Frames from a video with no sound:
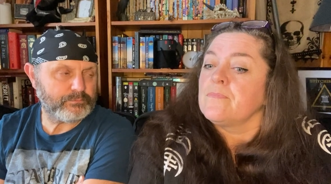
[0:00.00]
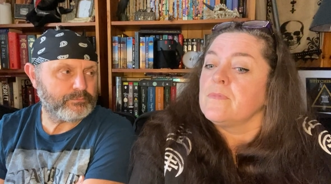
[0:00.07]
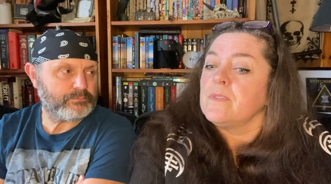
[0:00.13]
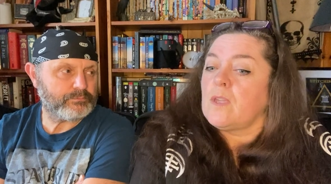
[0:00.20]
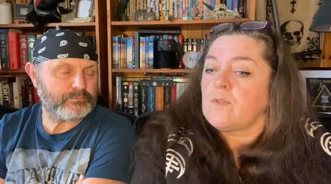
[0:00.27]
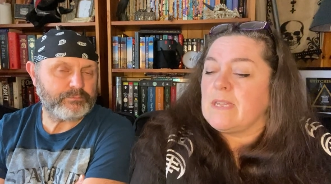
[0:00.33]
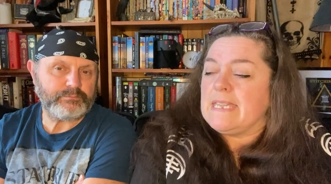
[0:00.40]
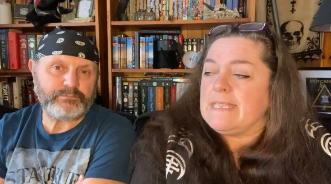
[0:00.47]

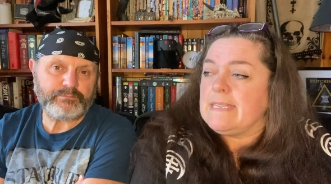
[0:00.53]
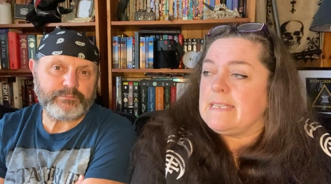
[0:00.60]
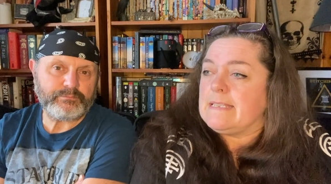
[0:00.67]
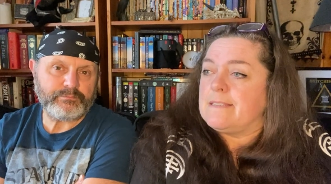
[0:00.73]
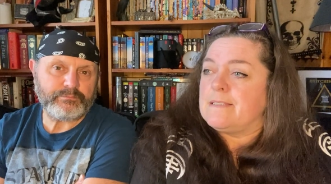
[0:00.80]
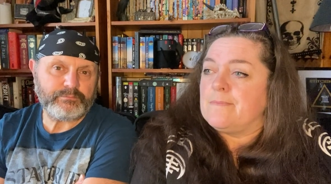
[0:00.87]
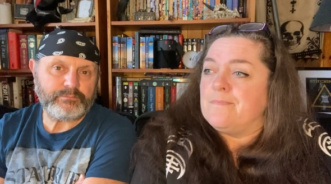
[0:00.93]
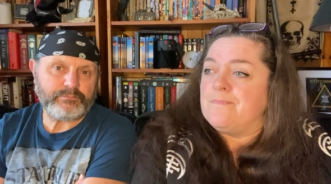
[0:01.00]
Speaker 1: No
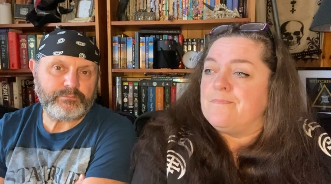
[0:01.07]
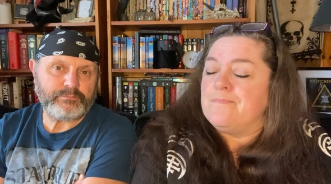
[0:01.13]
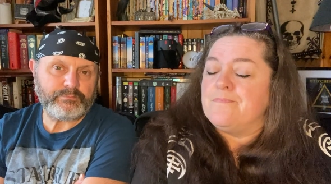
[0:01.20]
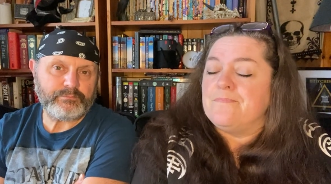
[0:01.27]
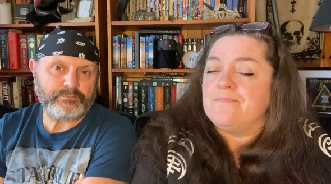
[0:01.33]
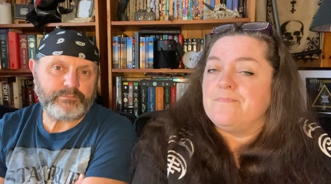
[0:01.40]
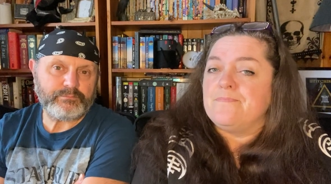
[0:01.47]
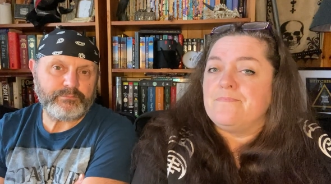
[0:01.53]
kidneys.
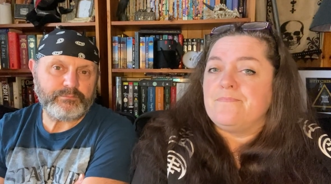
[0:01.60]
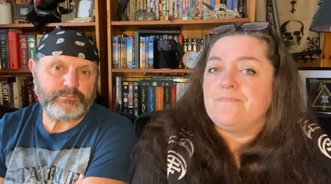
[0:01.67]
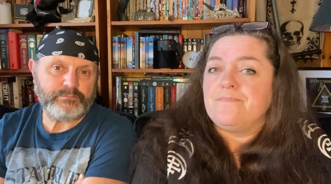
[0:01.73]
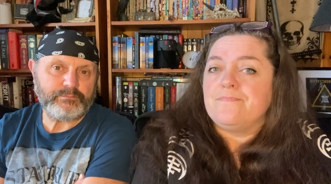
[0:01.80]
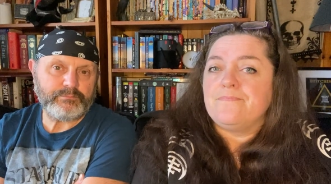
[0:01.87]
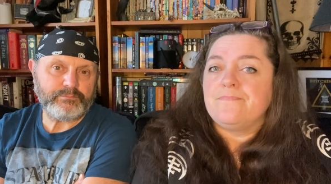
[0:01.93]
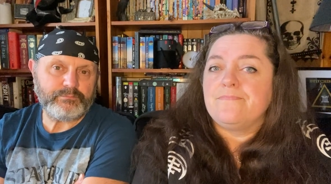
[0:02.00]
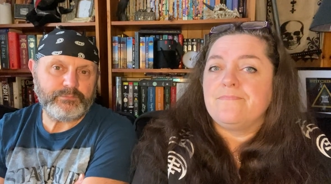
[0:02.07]

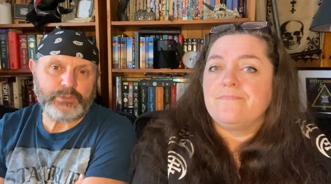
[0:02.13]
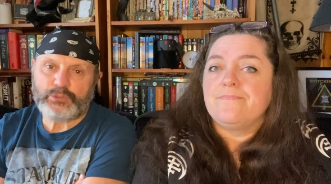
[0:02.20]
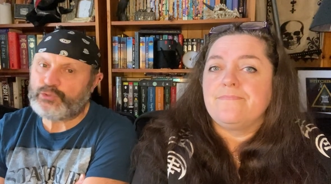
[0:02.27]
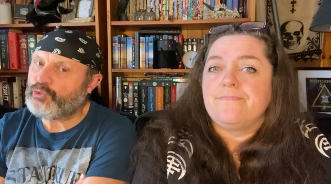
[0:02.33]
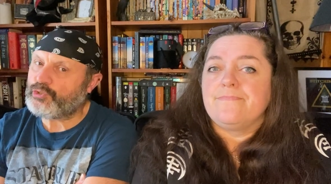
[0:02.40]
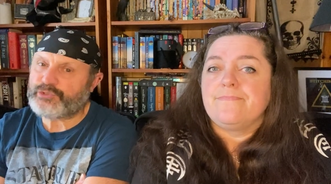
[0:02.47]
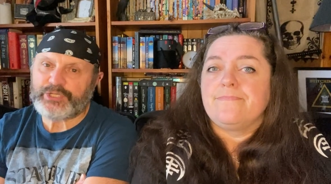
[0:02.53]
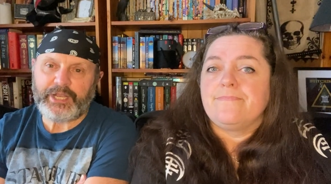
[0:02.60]

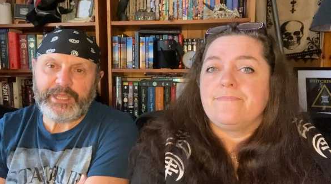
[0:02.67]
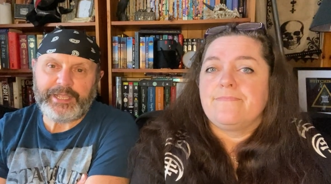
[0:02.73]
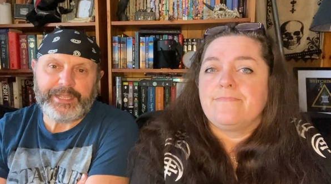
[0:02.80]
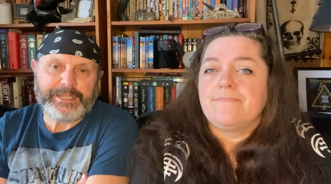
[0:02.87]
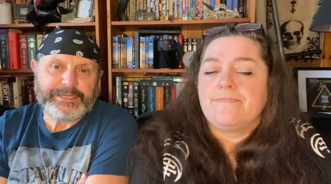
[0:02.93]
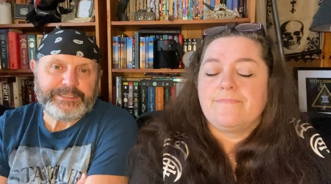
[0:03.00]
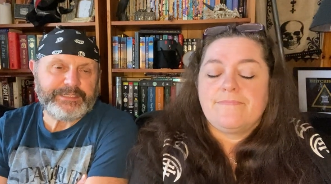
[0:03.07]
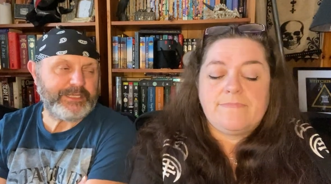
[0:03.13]
Speaker 2: Not selling your
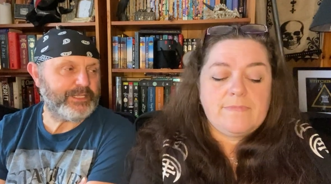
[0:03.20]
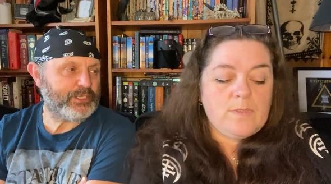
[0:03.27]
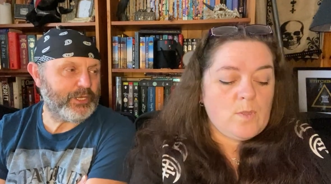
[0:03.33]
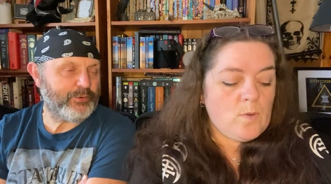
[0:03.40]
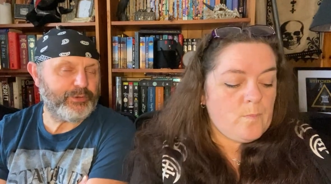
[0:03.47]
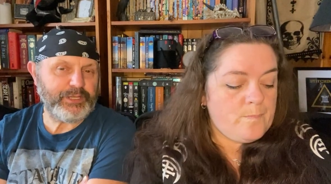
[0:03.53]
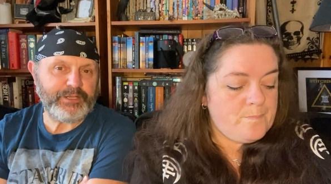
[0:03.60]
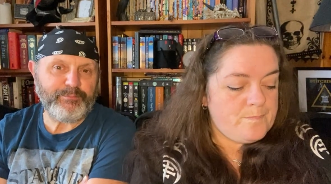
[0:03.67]
kidney. No,
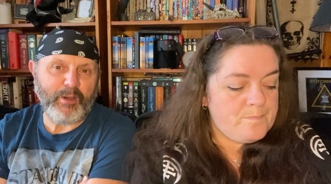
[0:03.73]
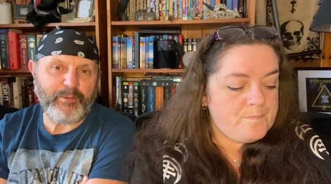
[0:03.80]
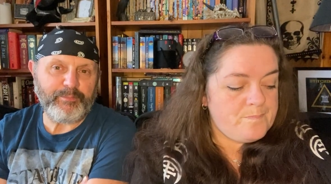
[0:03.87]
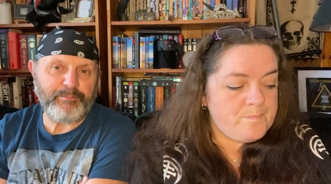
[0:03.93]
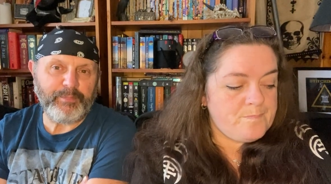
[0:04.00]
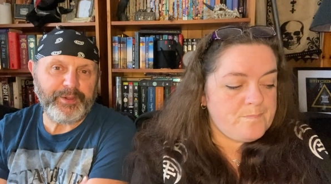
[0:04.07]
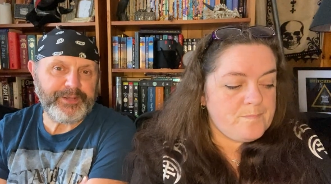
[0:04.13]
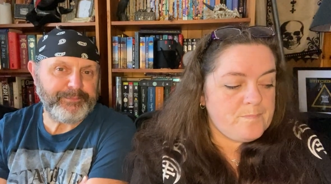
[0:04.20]
I need my
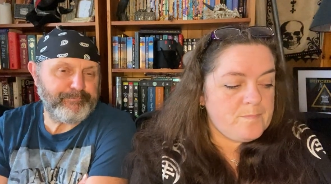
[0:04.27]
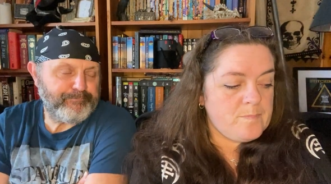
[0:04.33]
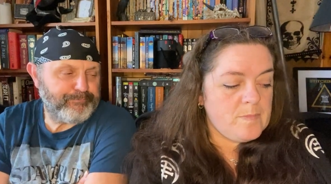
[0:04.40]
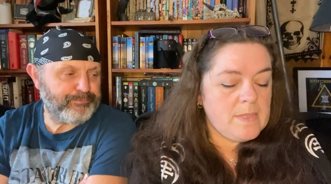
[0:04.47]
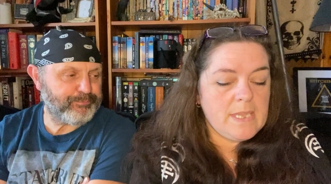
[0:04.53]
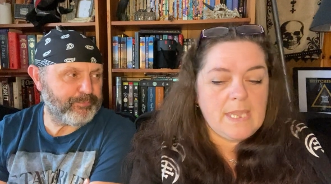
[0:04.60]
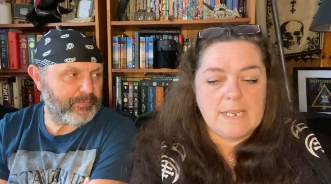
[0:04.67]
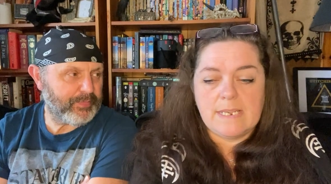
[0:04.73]
mine.
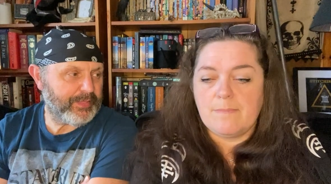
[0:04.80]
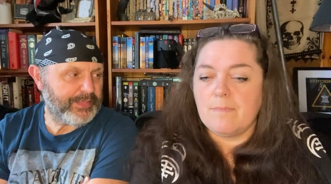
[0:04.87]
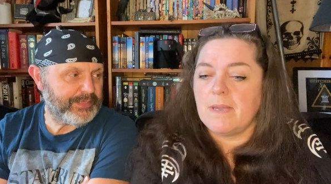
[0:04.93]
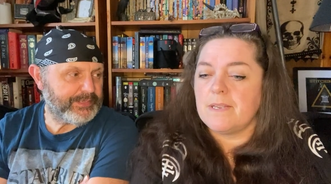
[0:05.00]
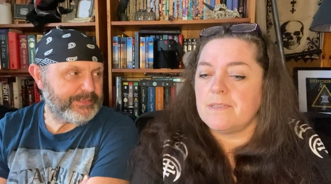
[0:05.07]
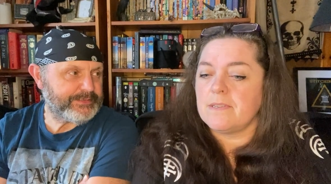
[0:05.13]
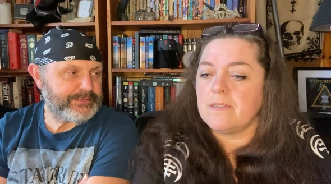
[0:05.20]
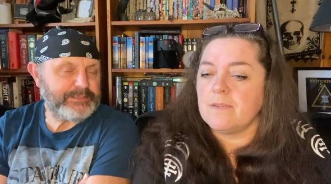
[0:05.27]
Speaker 1: Yeah, I need
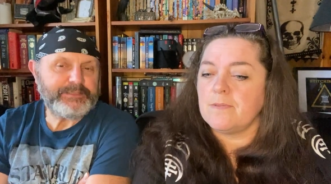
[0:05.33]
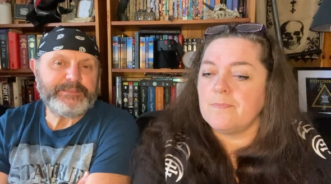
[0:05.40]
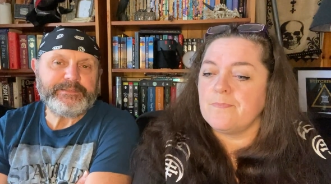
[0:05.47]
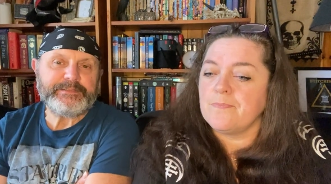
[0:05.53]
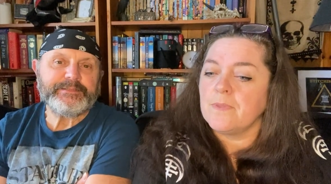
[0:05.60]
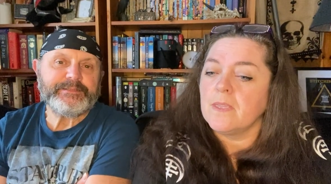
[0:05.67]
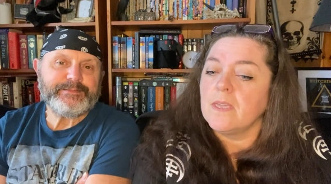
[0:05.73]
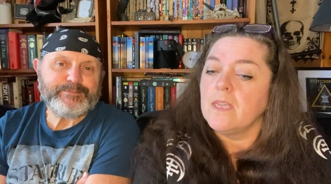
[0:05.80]
mine too.
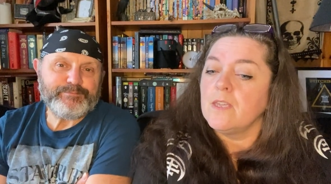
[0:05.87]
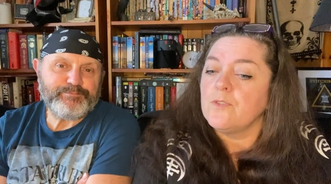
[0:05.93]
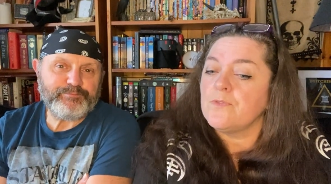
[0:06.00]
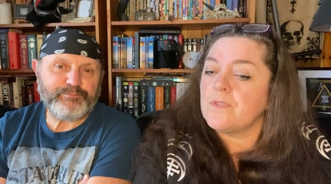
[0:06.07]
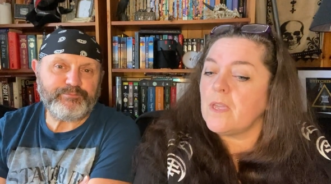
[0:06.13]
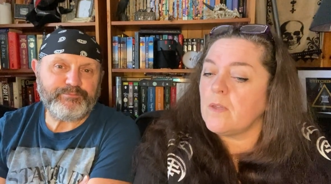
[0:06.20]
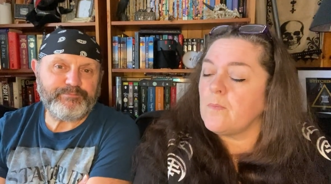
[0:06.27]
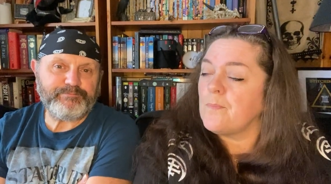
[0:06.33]

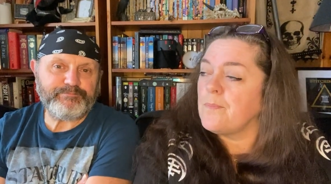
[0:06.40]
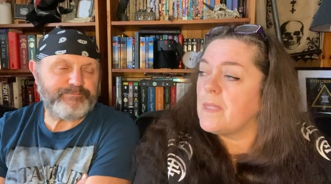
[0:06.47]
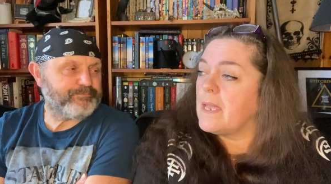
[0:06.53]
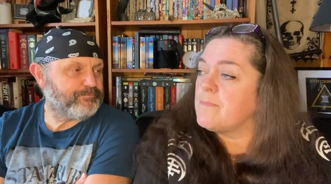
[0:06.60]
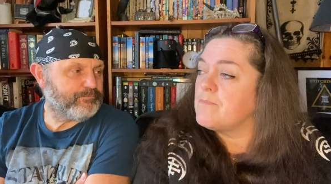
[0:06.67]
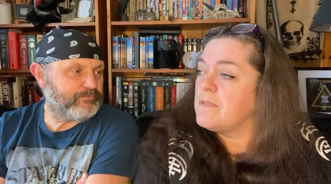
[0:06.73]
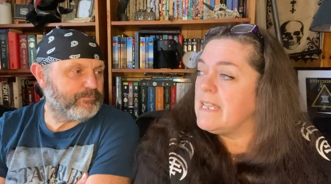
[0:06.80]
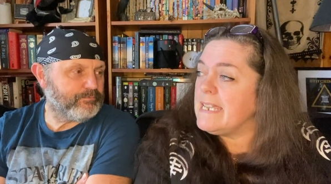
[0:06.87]
So
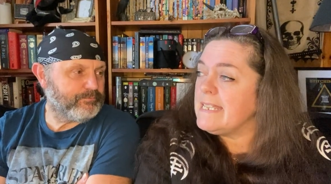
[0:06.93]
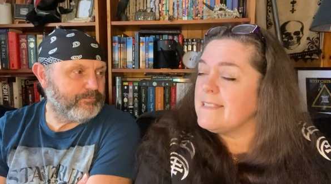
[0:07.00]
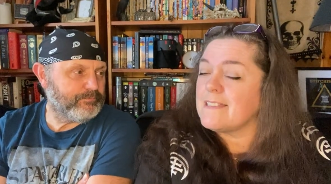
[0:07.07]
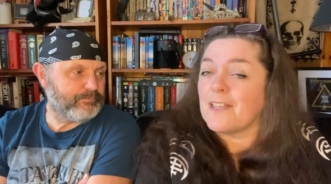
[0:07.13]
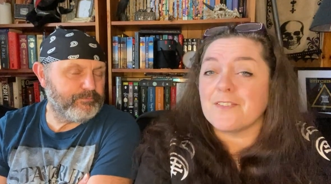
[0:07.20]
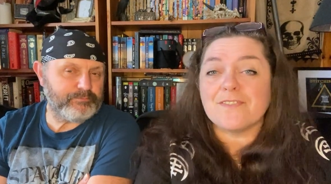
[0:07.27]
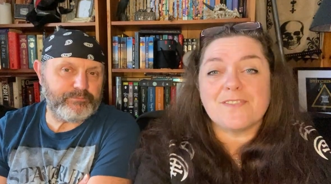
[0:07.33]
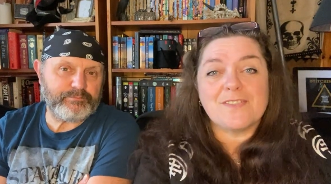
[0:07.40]
that leads
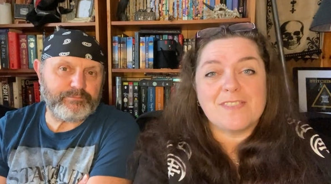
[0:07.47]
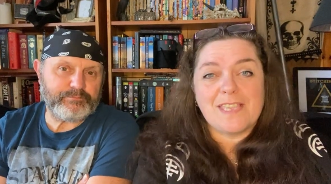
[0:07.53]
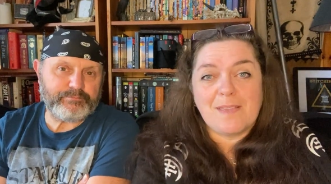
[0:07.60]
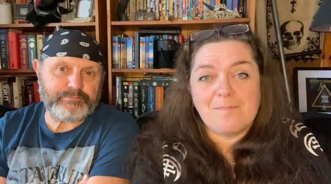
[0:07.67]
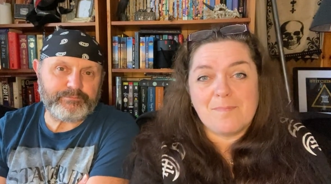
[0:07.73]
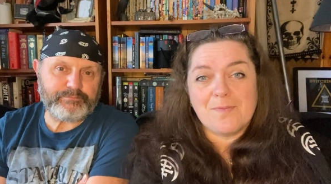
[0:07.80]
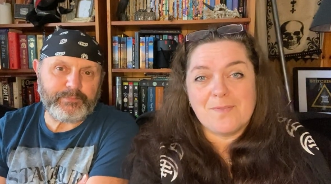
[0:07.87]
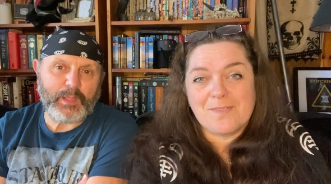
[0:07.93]
us to the
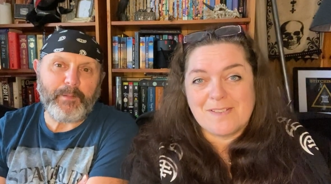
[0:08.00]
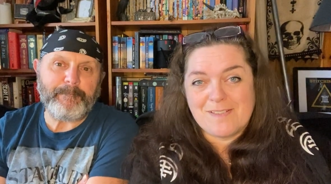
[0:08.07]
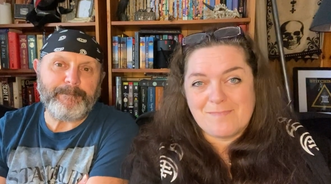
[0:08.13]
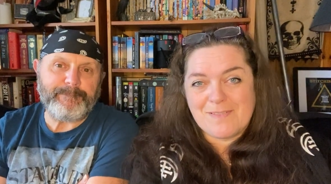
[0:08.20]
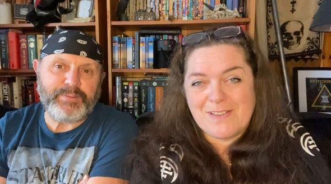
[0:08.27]
important